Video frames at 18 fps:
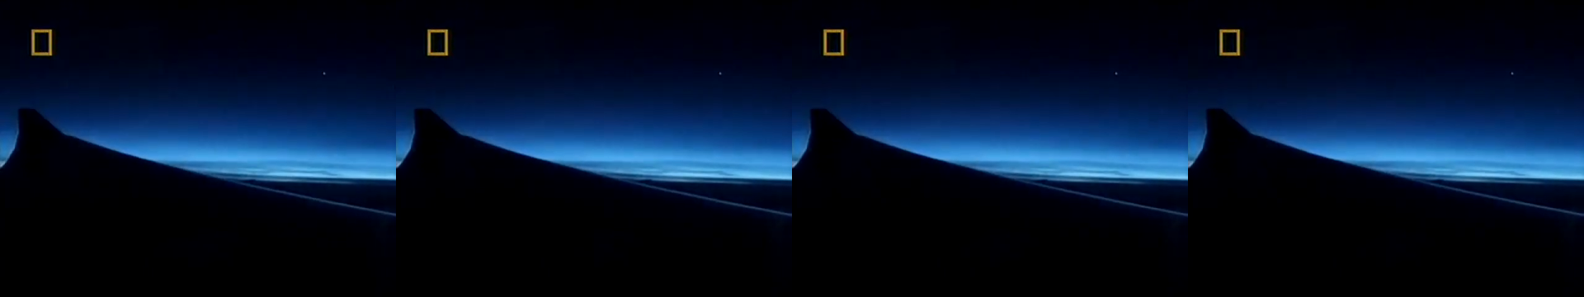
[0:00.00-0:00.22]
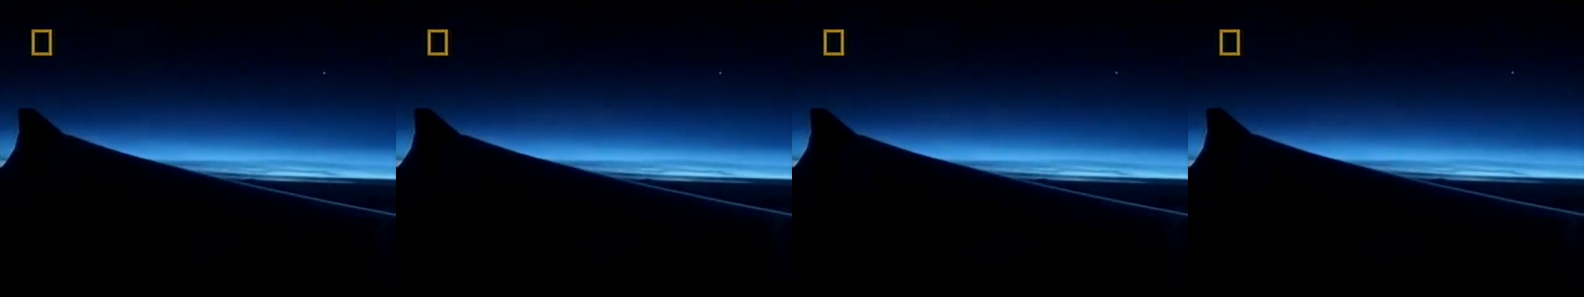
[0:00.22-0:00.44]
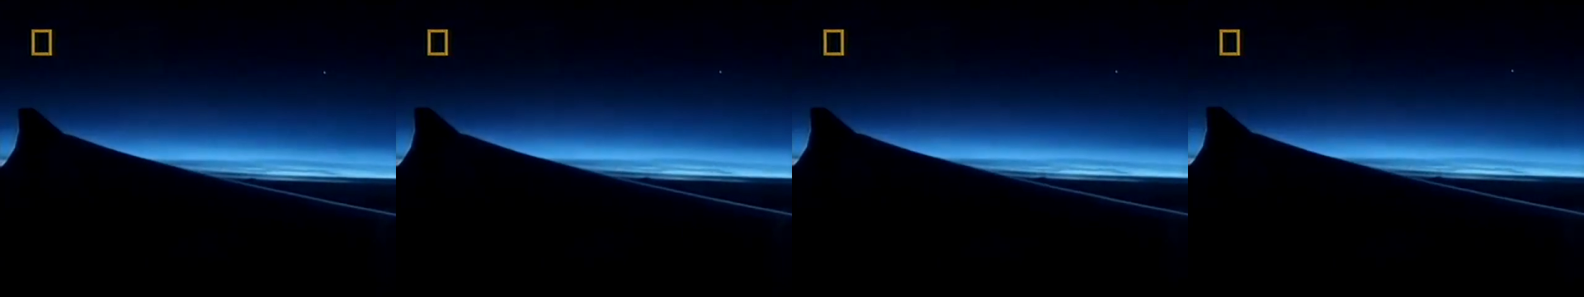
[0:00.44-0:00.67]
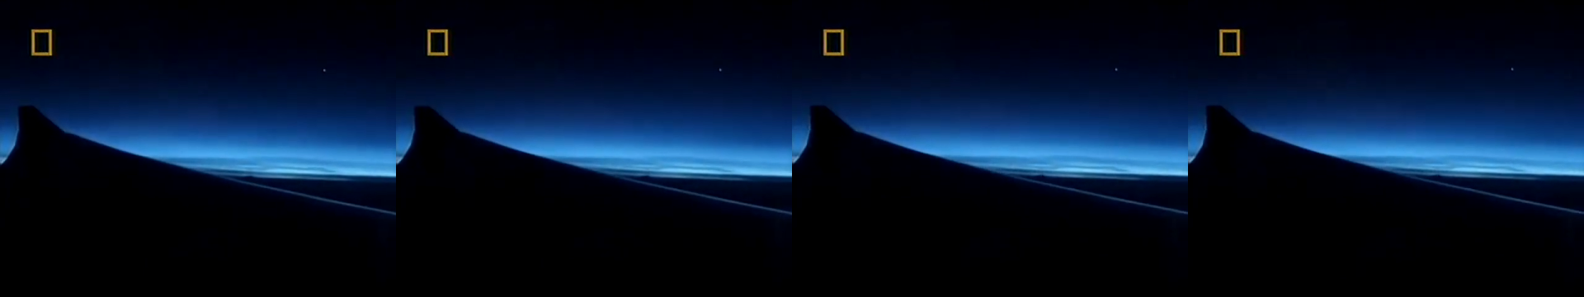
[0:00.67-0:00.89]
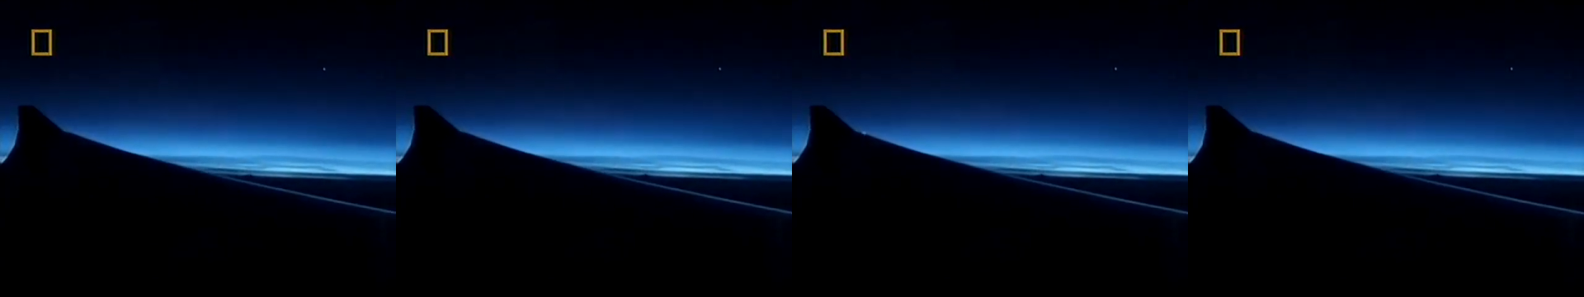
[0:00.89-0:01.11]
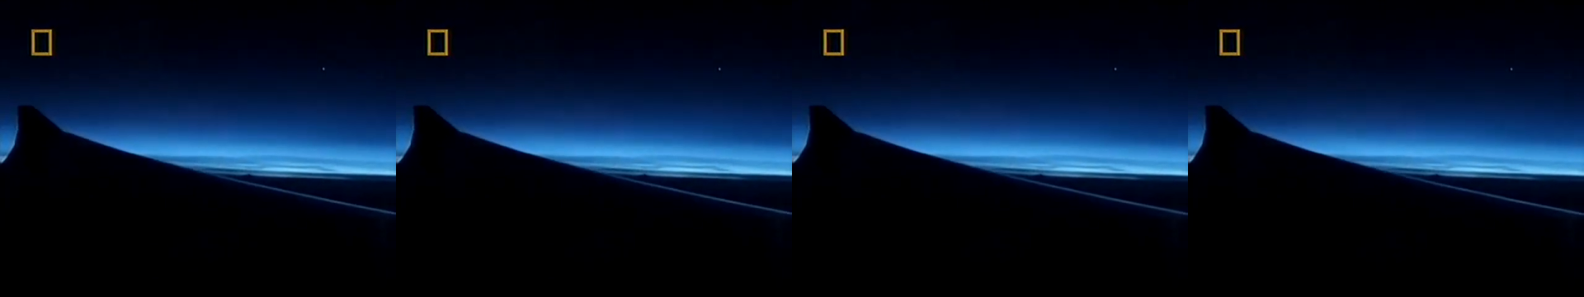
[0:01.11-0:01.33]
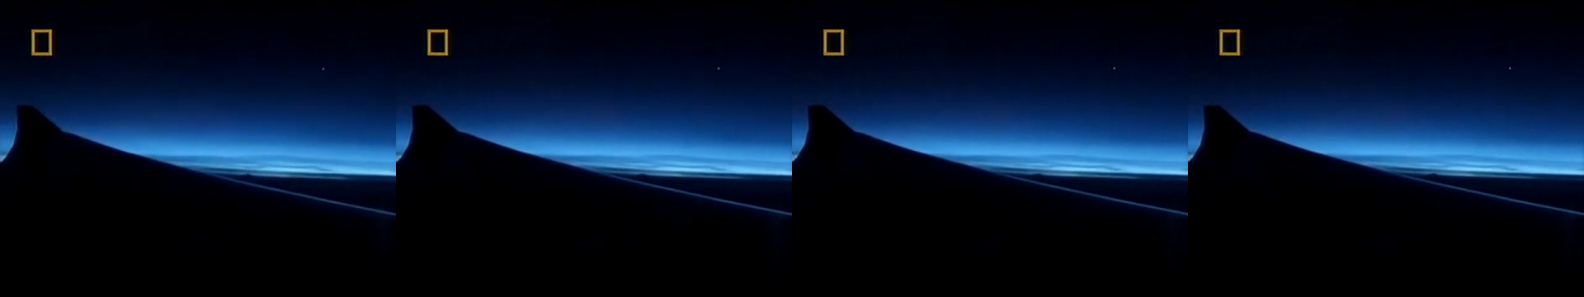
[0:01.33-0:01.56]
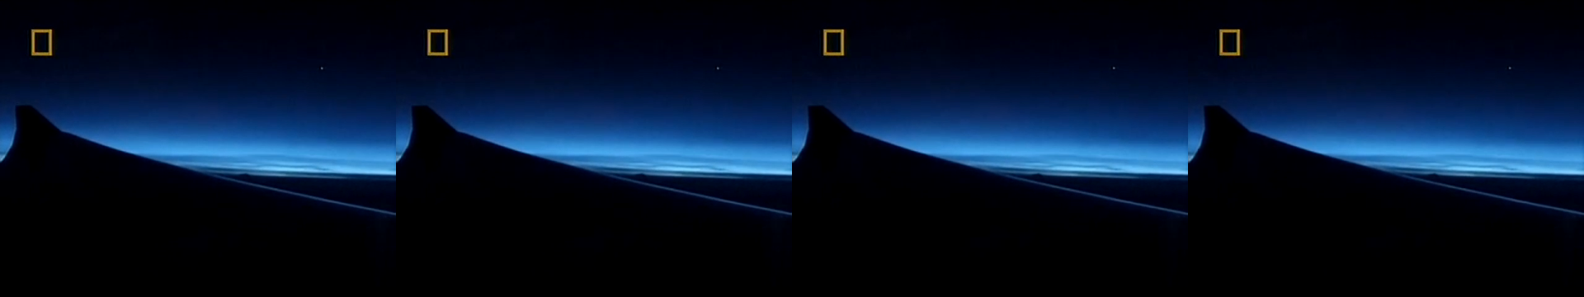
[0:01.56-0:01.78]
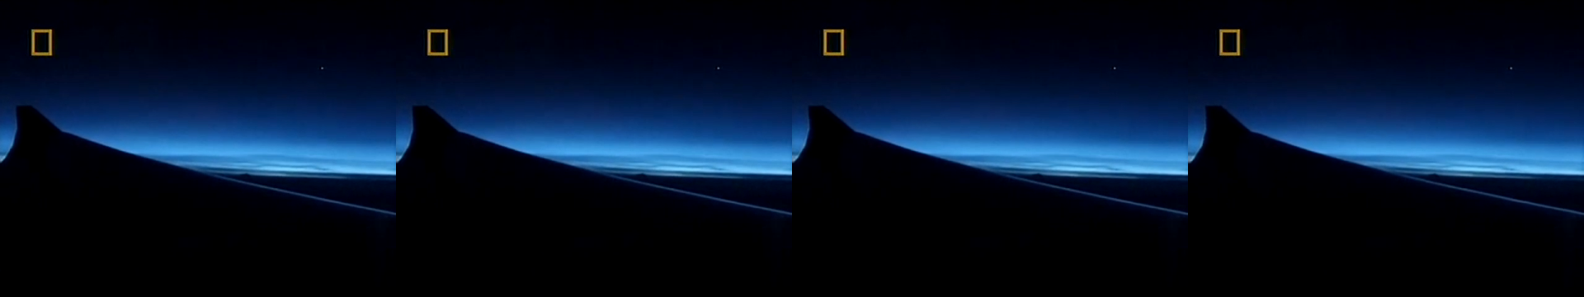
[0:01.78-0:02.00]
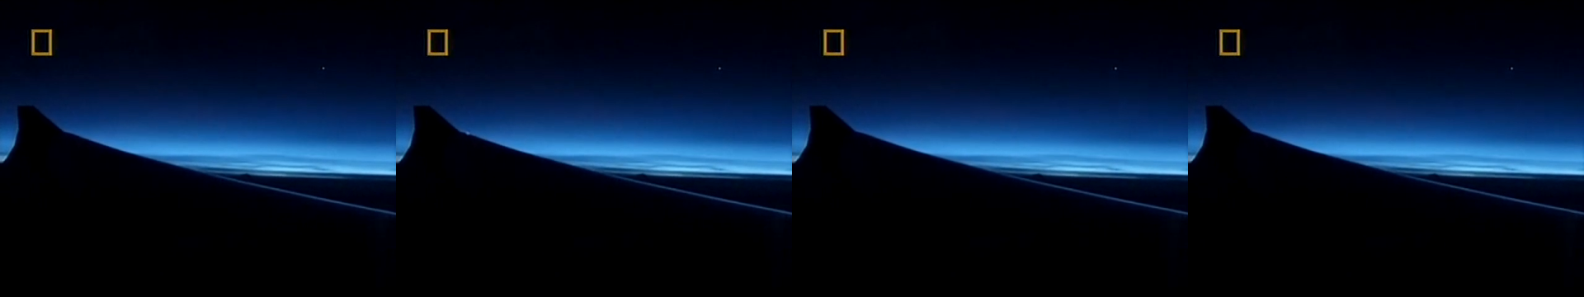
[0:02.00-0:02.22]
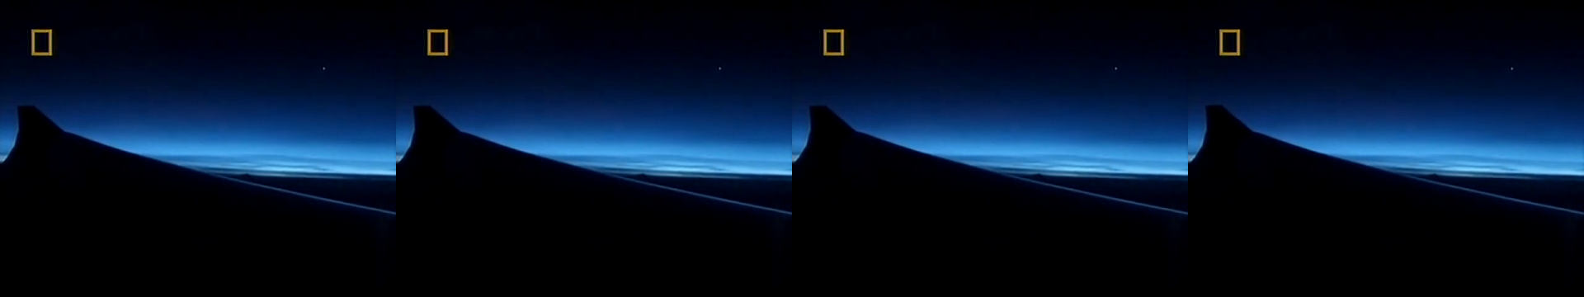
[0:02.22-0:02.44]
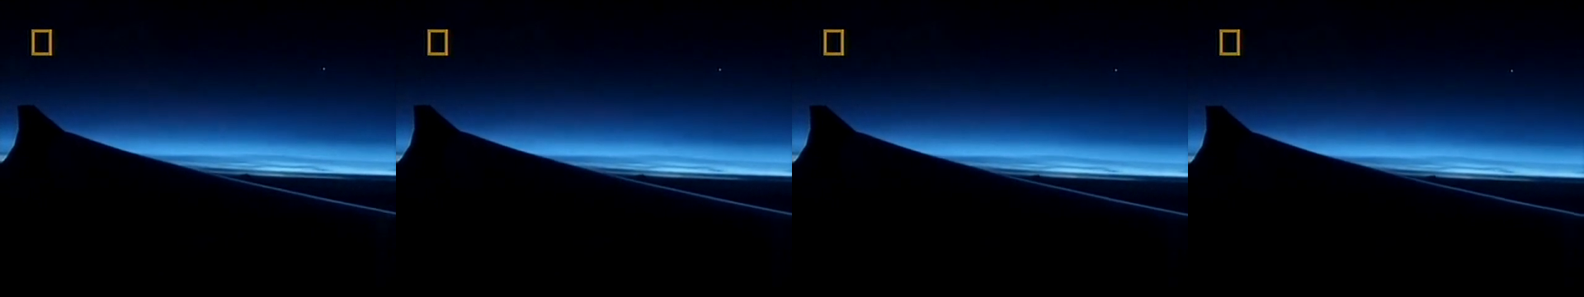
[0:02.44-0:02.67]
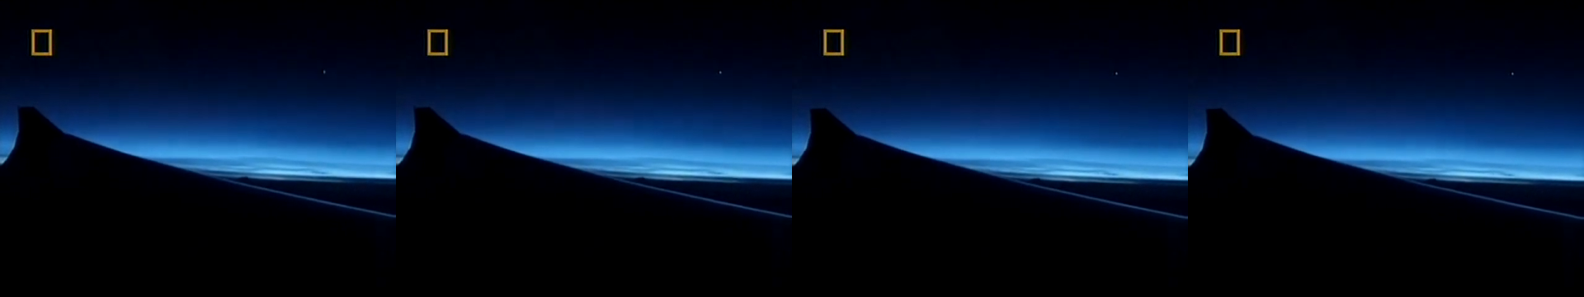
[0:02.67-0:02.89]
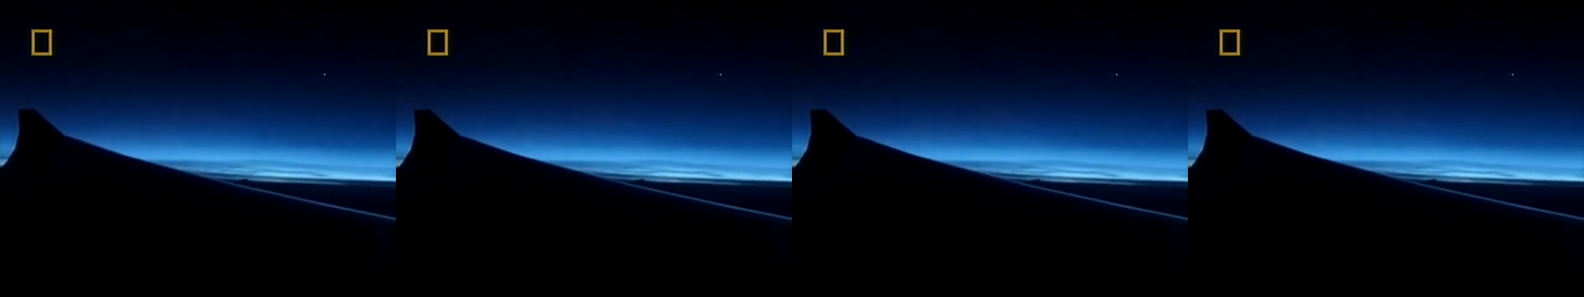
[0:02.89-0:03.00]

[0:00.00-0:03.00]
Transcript: No face is visible, so there are no lips to read.